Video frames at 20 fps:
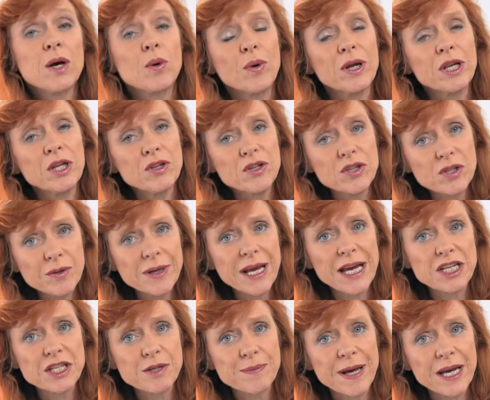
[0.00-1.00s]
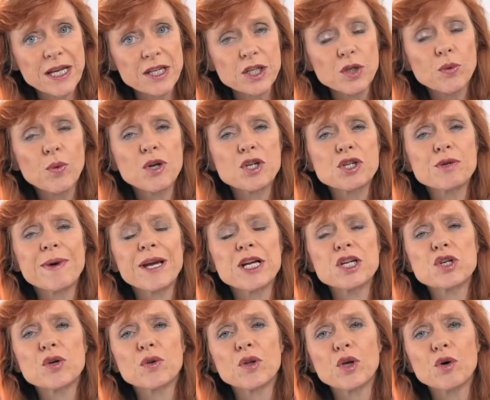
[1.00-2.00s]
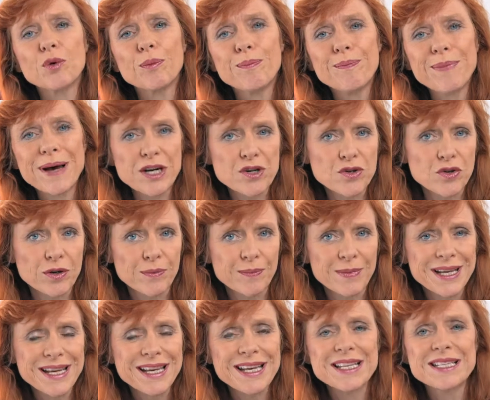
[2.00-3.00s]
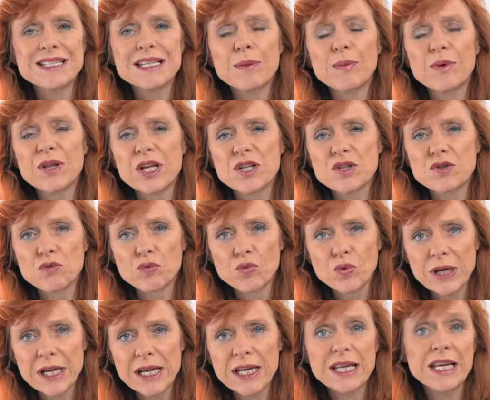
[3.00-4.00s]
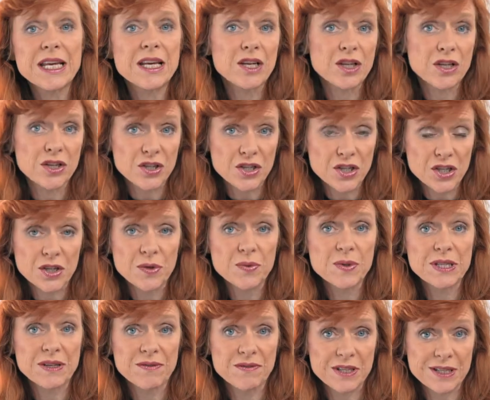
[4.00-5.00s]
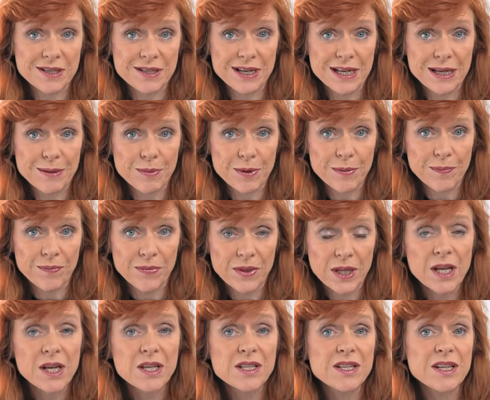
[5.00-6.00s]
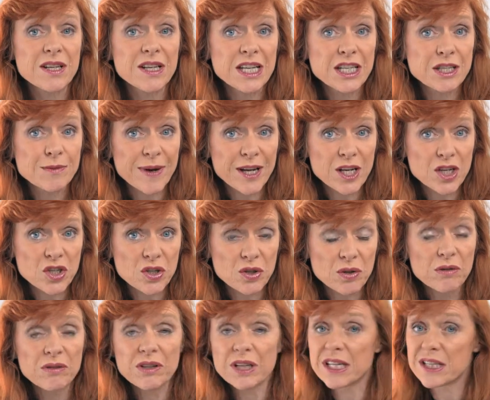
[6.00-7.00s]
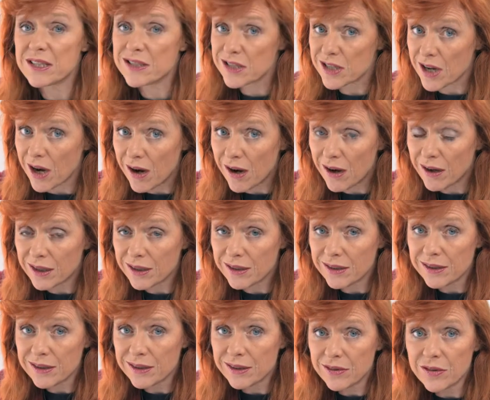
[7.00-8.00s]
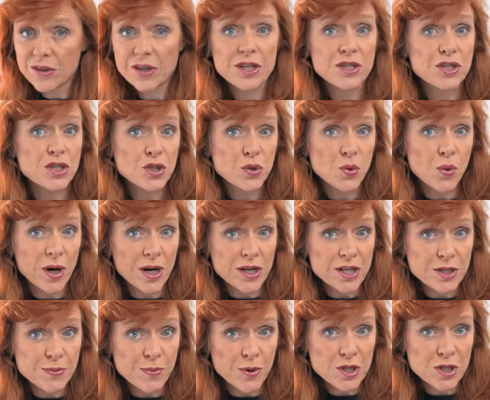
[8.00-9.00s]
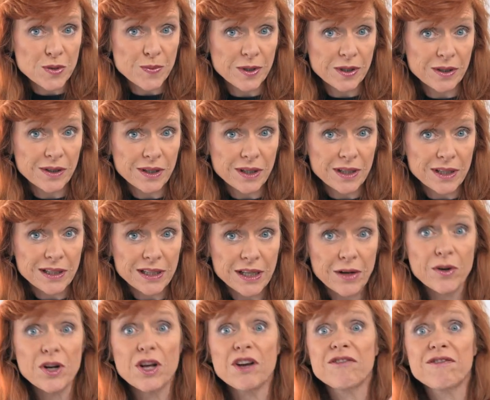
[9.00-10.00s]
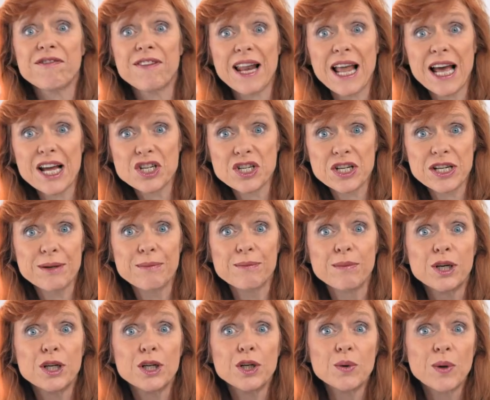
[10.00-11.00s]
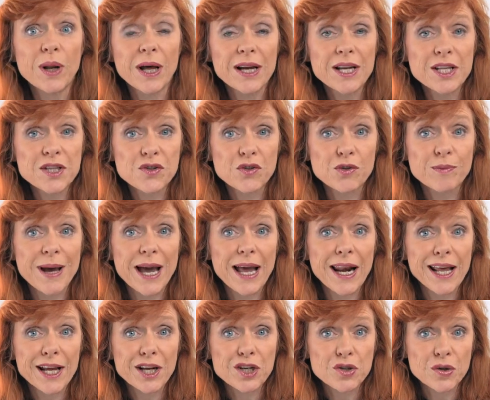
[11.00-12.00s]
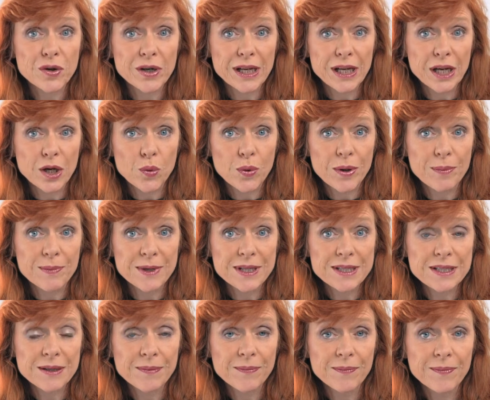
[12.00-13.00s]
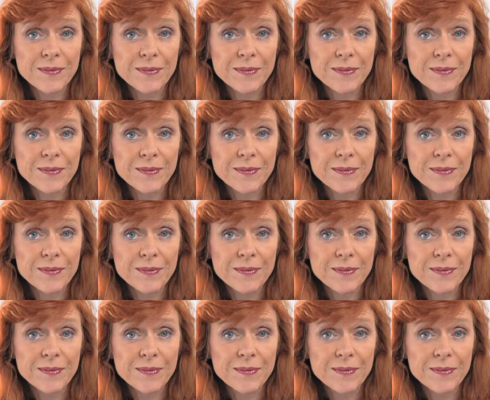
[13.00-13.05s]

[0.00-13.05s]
When you do get to bed, you want to make sure that your bedroom is somewhere that's really conducive to sleep. So you need to make sure that it's dark, that it's as quiet as possible, there are no flashing blue lights from electronic equipment,